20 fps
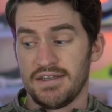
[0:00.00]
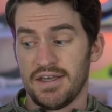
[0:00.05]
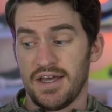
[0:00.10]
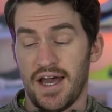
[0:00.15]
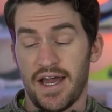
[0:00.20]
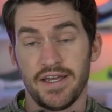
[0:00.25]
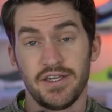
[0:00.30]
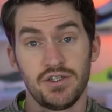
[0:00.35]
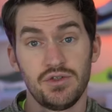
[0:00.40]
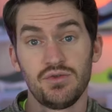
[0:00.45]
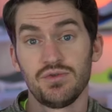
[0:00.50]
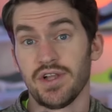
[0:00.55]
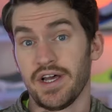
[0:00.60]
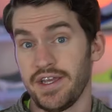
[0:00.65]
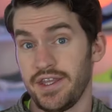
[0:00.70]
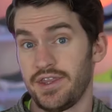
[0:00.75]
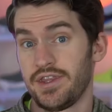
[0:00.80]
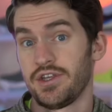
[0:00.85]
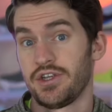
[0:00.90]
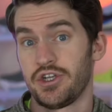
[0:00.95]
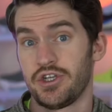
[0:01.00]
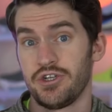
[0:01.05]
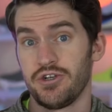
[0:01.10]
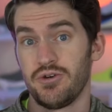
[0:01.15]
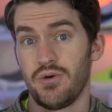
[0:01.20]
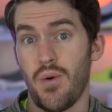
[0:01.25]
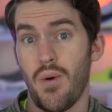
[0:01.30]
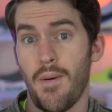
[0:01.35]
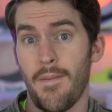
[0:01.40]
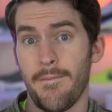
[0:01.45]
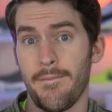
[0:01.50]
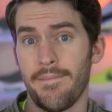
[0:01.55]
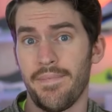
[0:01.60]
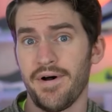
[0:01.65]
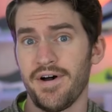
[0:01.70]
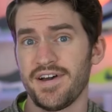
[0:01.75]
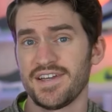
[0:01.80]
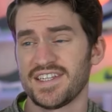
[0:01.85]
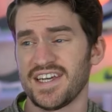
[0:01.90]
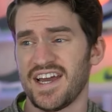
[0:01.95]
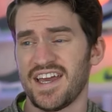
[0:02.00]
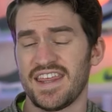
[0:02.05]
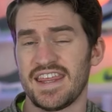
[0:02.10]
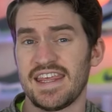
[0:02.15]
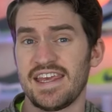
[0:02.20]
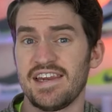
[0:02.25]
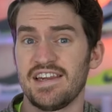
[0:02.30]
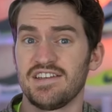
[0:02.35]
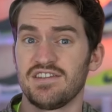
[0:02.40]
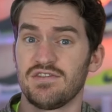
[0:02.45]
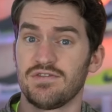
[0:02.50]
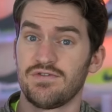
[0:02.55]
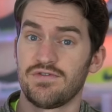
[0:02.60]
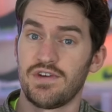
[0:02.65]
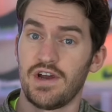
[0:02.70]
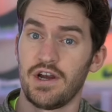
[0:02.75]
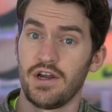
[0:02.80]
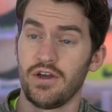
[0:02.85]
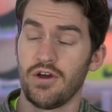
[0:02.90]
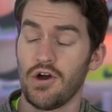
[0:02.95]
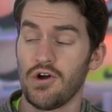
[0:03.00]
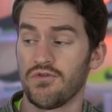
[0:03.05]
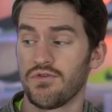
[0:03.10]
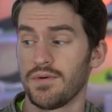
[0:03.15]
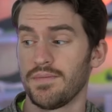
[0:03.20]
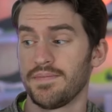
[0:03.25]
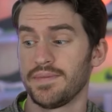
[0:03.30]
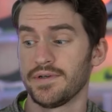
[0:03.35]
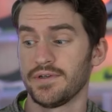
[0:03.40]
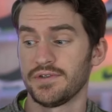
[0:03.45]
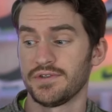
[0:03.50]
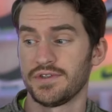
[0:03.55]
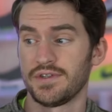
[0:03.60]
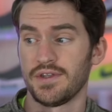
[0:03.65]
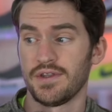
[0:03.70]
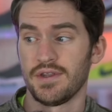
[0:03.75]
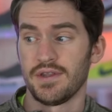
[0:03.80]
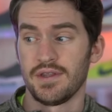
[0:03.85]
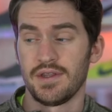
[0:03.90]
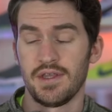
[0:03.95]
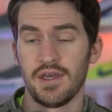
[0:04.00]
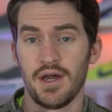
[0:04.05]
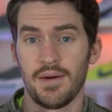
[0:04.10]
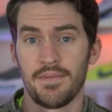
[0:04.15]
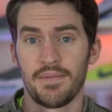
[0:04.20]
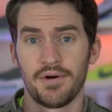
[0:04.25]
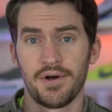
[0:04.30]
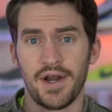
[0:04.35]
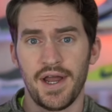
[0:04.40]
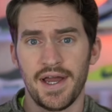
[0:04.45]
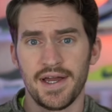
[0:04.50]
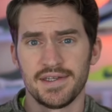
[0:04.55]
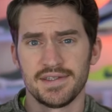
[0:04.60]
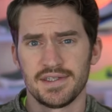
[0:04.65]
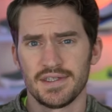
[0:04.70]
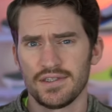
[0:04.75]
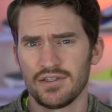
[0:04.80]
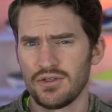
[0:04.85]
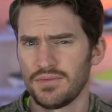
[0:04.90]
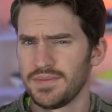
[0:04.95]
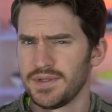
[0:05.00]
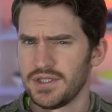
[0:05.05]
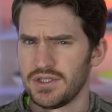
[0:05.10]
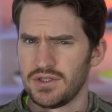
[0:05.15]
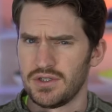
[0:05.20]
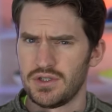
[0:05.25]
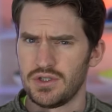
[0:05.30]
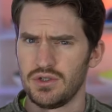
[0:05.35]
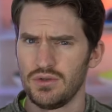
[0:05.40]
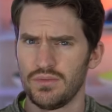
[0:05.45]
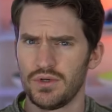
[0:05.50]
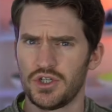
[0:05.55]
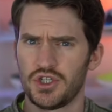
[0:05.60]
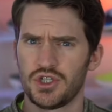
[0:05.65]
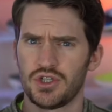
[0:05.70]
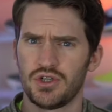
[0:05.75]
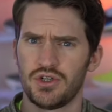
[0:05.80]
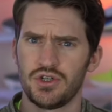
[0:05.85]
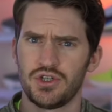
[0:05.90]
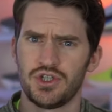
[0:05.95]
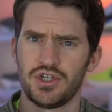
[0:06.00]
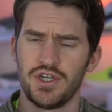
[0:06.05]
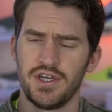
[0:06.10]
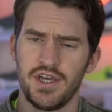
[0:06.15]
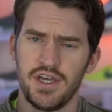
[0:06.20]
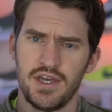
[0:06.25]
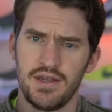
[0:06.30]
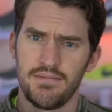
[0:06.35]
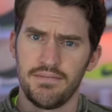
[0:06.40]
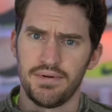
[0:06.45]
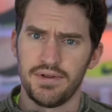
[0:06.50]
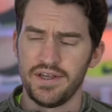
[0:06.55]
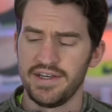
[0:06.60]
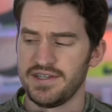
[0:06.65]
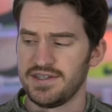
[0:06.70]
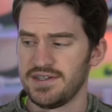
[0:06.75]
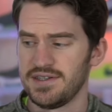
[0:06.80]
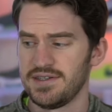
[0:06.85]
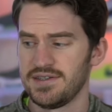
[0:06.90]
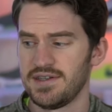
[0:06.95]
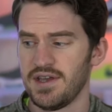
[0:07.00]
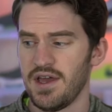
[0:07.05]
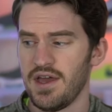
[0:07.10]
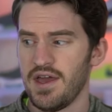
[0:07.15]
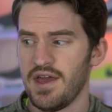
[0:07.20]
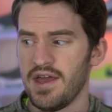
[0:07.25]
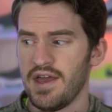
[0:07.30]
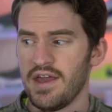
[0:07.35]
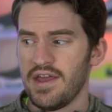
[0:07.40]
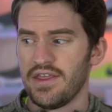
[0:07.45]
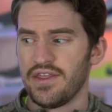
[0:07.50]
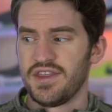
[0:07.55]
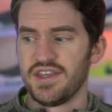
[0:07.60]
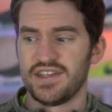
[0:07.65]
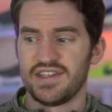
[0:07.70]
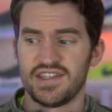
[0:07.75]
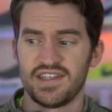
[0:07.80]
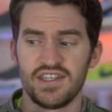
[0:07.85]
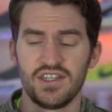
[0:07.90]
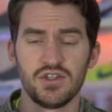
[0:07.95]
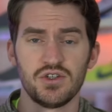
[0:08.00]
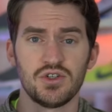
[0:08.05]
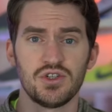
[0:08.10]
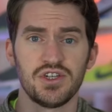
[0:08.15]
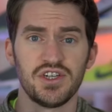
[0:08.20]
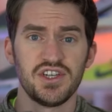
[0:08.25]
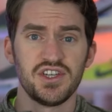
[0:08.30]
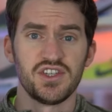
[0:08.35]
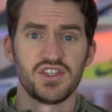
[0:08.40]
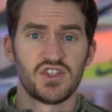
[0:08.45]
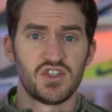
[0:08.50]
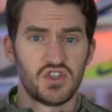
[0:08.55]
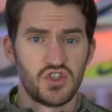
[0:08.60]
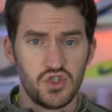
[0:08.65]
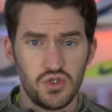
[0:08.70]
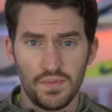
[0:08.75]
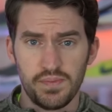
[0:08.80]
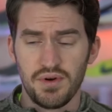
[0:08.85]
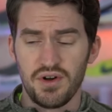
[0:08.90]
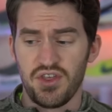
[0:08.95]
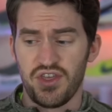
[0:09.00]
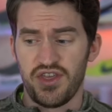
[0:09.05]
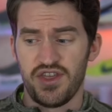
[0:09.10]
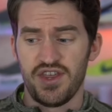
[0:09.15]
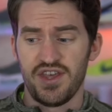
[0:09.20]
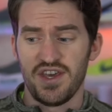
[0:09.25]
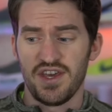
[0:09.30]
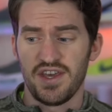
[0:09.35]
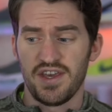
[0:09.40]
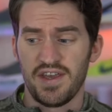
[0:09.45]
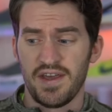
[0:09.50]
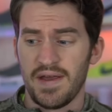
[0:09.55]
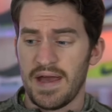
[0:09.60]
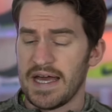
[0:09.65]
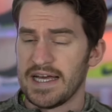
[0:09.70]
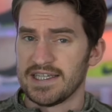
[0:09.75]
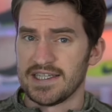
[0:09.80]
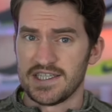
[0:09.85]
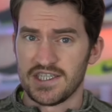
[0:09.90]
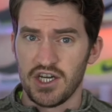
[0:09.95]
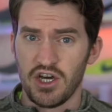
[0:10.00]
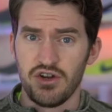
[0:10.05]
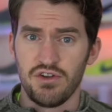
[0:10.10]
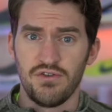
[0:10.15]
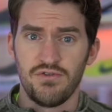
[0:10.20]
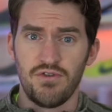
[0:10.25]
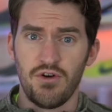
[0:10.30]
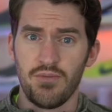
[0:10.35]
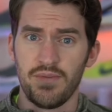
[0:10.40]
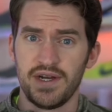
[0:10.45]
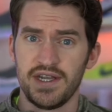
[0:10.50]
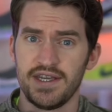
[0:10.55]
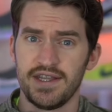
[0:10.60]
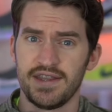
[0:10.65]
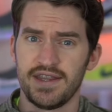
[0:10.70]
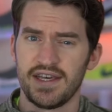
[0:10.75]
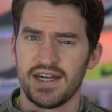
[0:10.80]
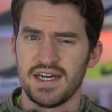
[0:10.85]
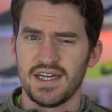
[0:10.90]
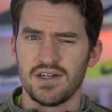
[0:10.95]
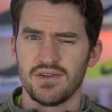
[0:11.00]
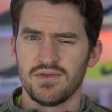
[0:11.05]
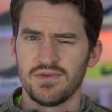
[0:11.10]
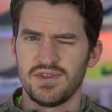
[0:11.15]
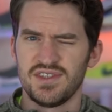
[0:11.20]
I do like this shoe, but I think it is very overbuilt. The upper has a little bit too much cushioning in places. This heel is super thick, has a ton of foam in it that I don't